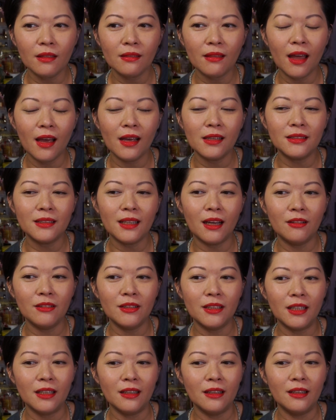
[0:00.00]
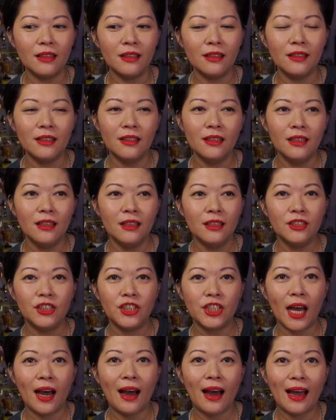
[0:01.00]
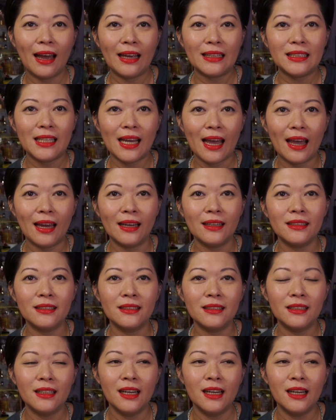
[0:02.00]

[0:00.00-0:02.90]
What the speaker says: test out the Shanghai Tang.